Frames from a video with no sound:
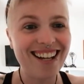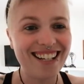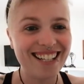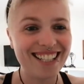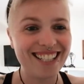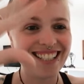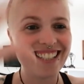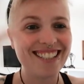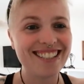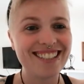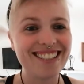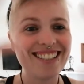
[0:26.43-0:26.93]

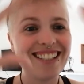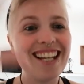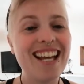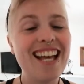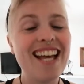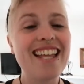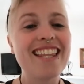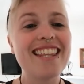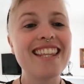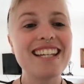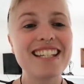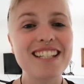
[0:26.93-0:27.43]
Hi.
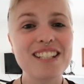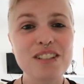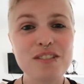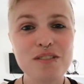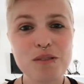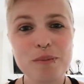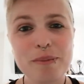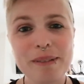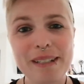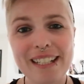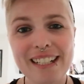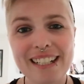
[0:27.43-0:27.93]
Thank you
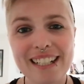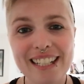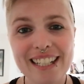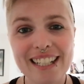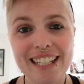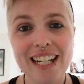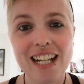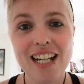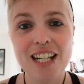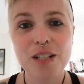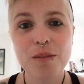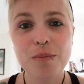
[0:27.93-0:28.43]
for being
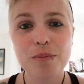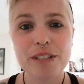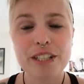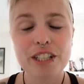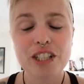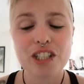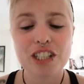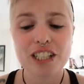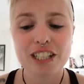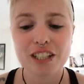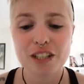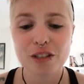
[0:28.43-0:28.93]
here. I
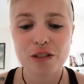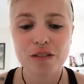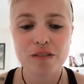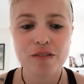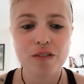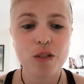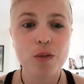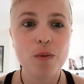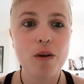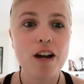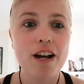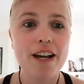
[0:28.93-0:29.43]
appreciate you.
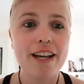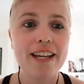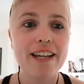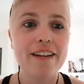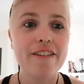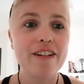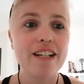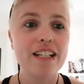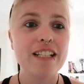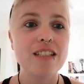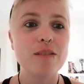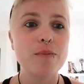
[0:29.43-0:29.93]
If you are
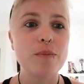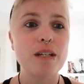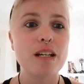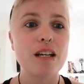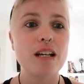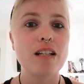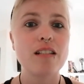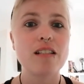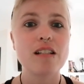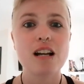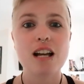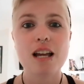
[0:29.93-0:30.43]
here, it is
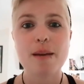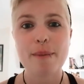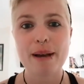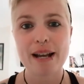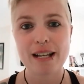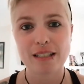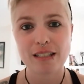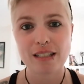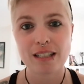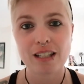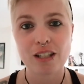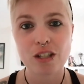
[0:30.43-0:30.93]
because I am
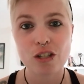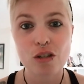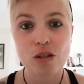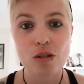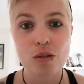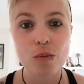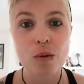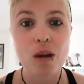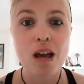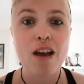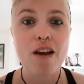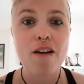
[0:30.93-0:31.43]
asking
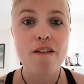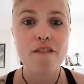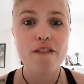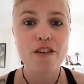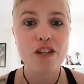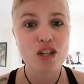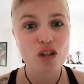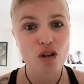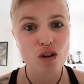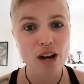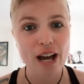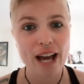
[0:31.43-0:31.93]
you for
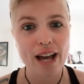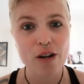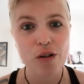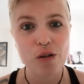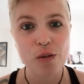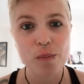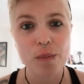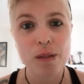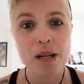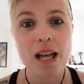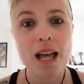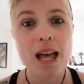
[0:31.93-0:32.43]
your
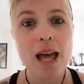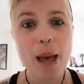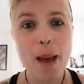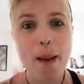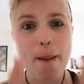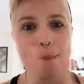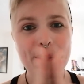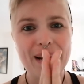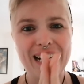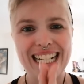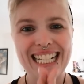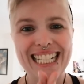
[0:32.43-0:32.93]
help,
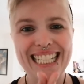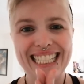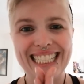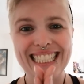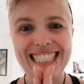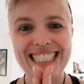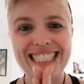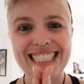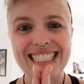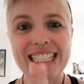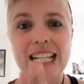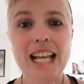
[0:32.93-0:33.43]

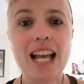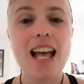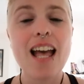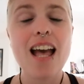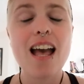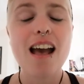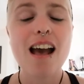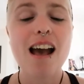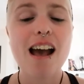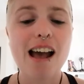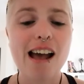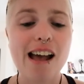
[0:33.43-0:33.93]
please.
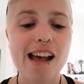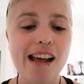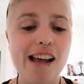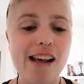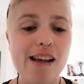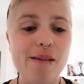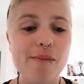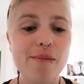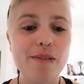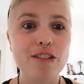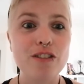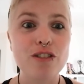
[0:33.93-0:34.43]

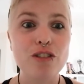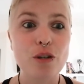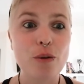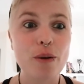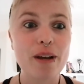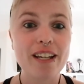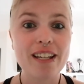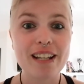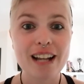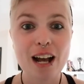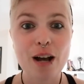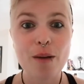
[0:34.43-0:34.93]
Um, so
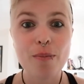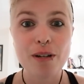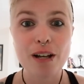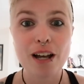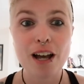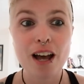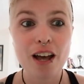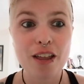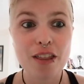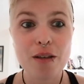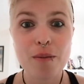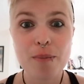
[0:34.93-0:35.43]
I can help
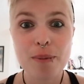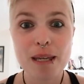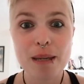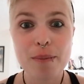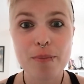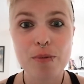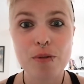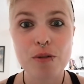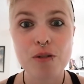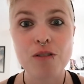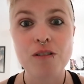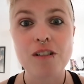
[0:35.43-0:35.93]
other
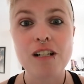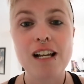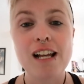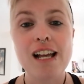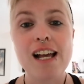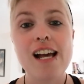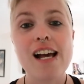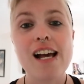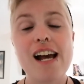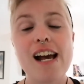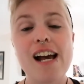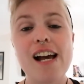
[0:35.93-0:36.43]
people.
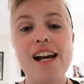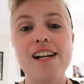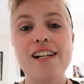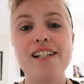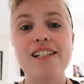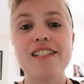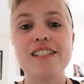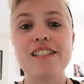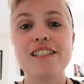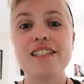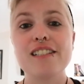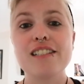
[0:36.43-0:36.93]

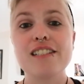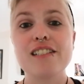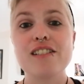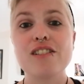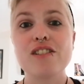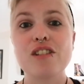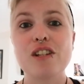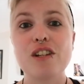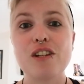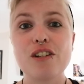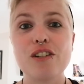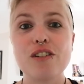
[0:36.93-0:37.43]
Uh,
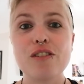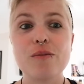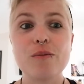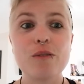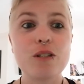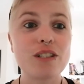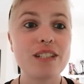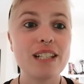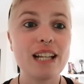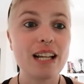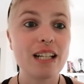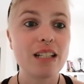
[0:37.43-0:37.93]
so,
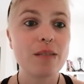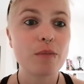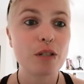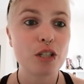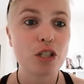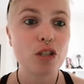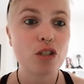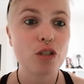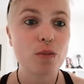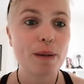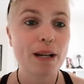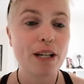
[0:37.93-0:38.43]
because that is my
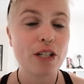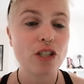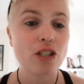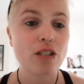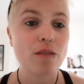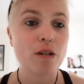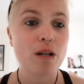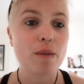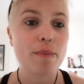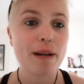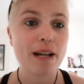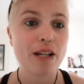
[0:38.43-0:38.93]
huge
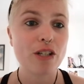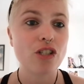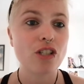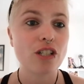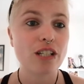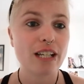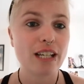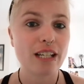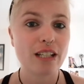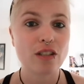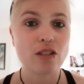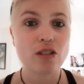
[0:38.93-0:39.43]
passion. My
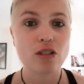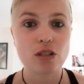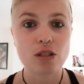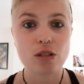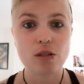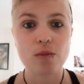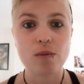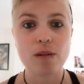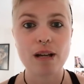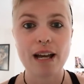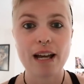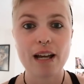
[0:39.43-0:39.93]
passion is
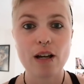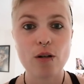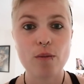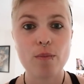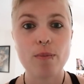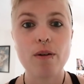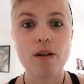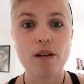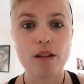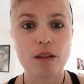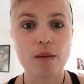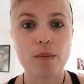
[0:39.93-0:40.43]
to
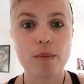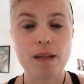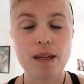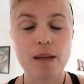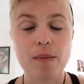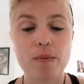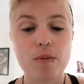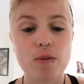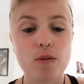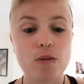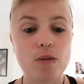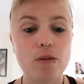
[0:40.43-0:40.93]
help other
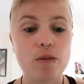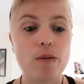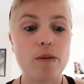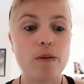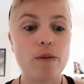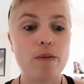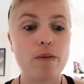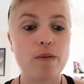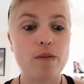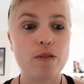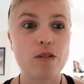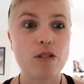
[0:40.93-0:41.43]
people
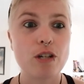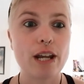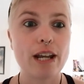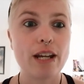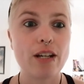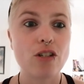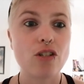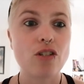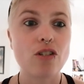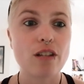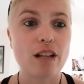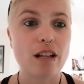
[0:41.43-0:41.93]

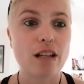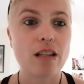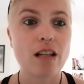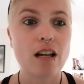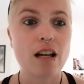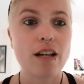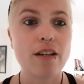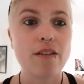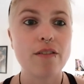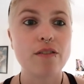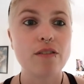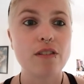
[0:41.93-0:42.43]
change their
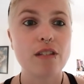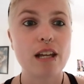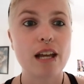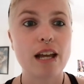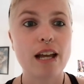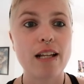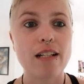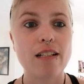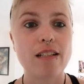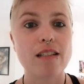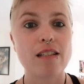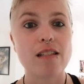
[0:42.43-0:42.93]
lives
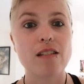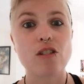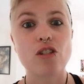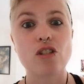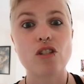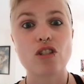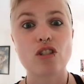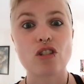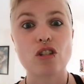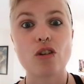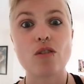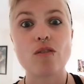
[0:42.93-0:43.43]
and
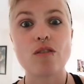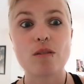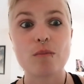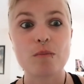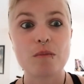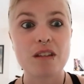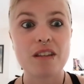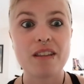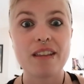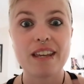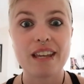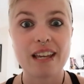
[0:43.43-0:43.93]
just show them
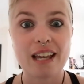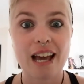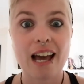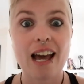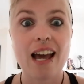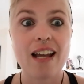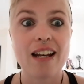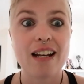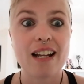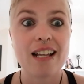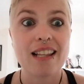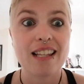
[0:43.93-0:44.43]
that they
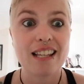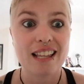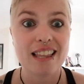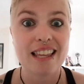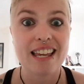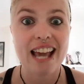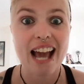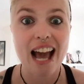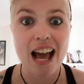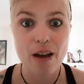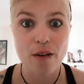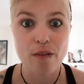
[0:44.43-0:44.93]
can and that
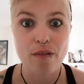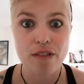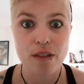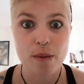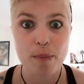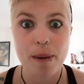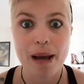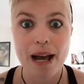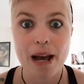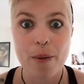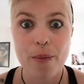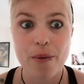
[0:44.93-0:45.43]
they have the
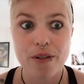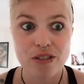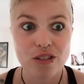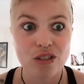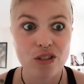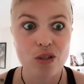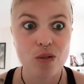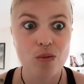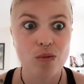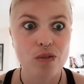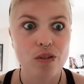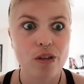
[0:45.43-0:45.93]
power to
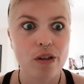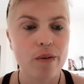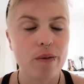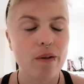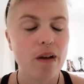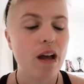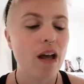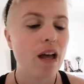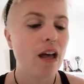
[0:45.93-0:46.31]
do so.